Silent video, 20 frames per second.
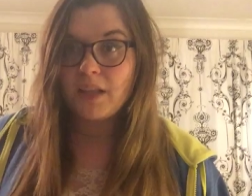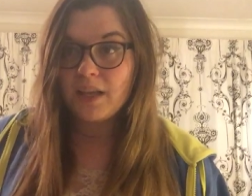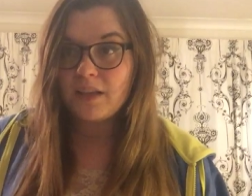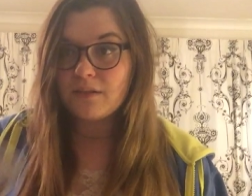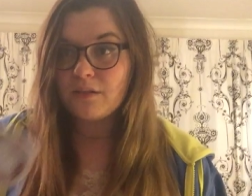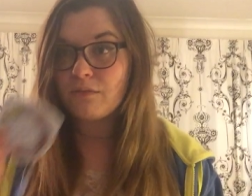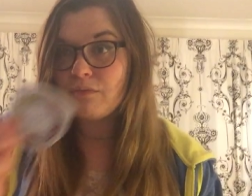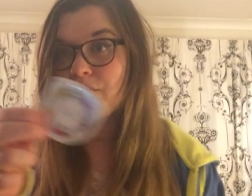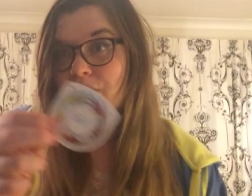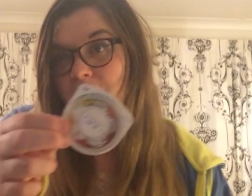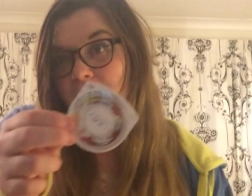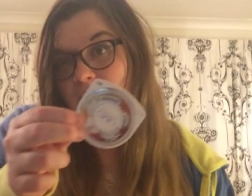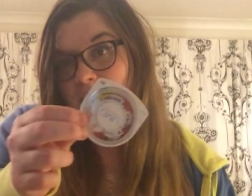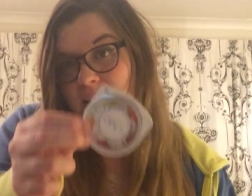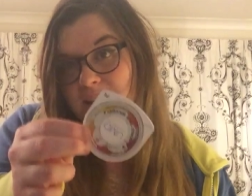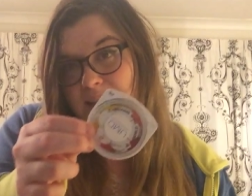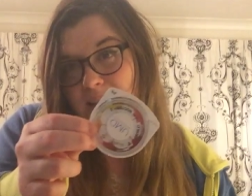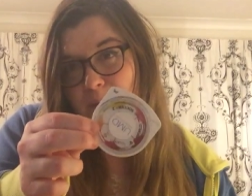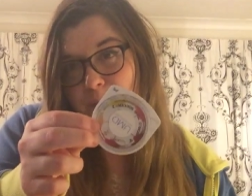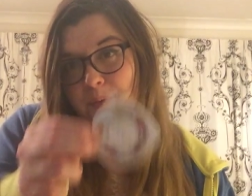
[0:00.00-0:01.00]
These are
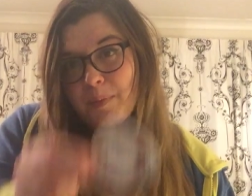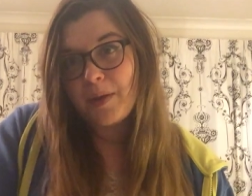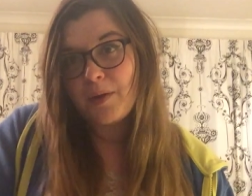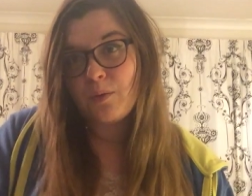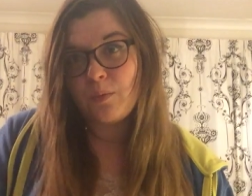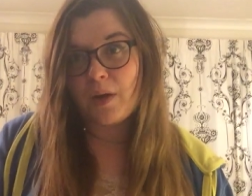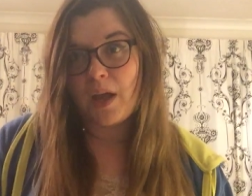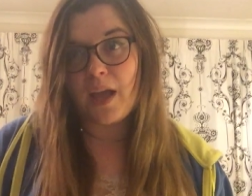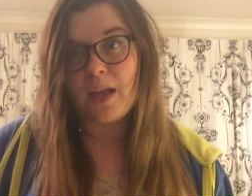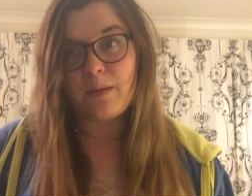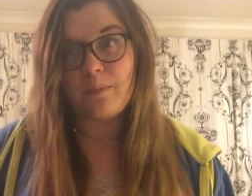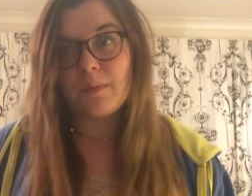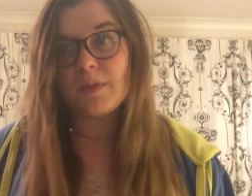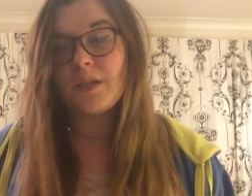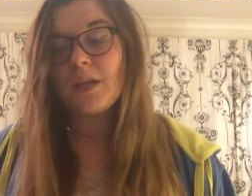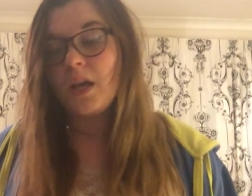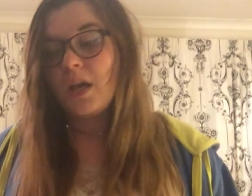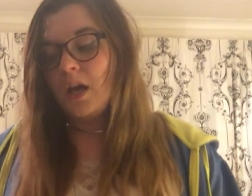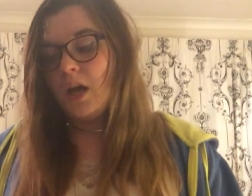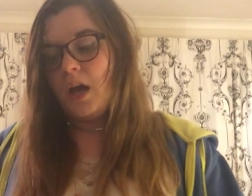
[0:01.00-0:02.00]
really temperamental
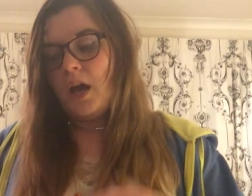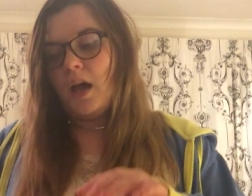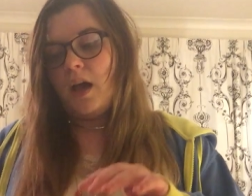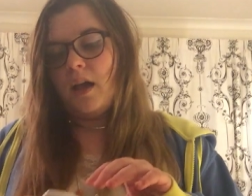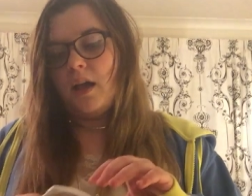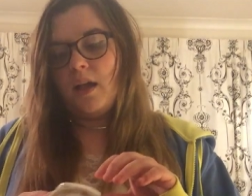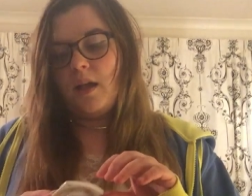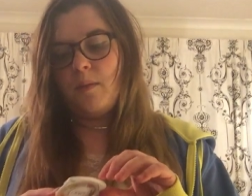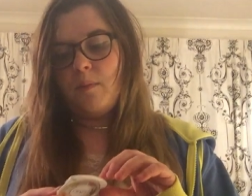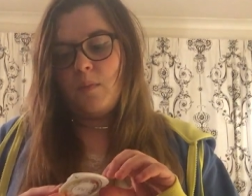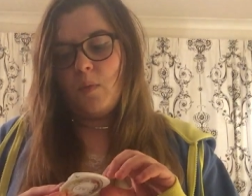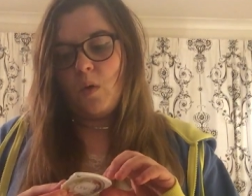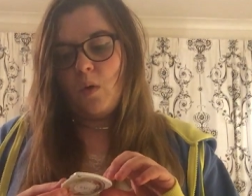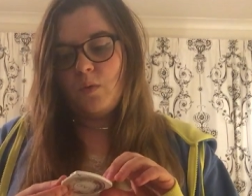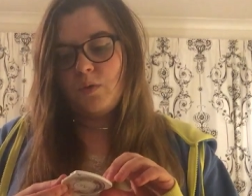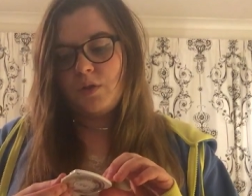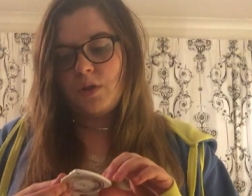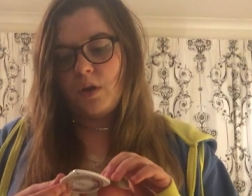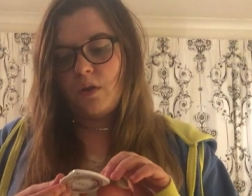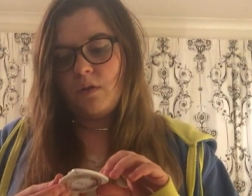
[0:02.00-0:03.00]
games.
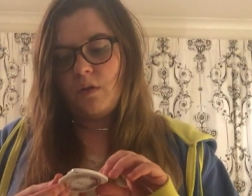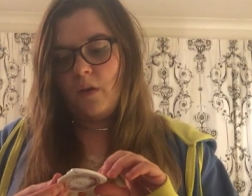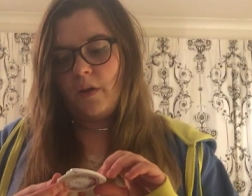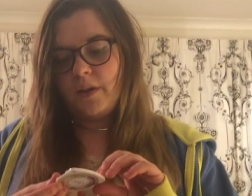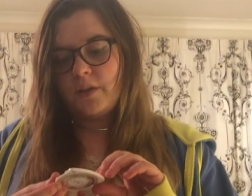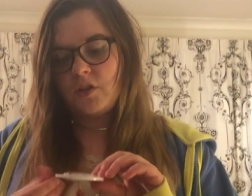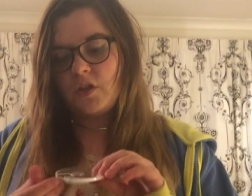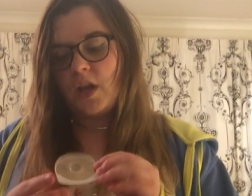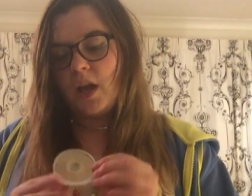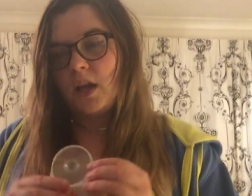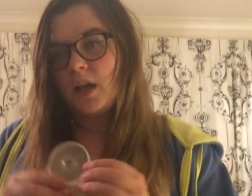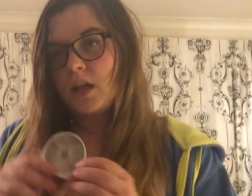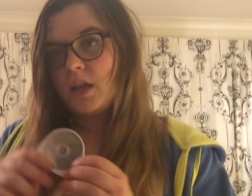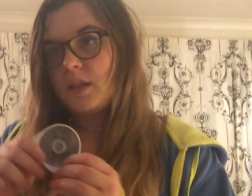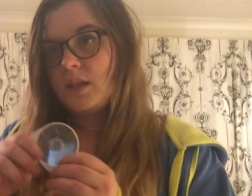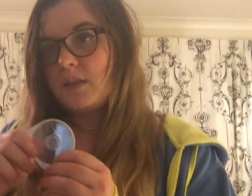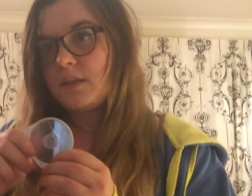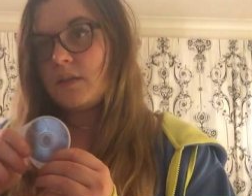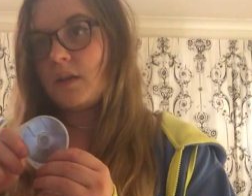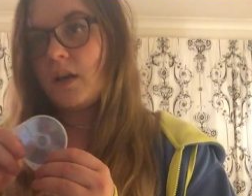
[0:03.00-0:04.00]
Also, like, check this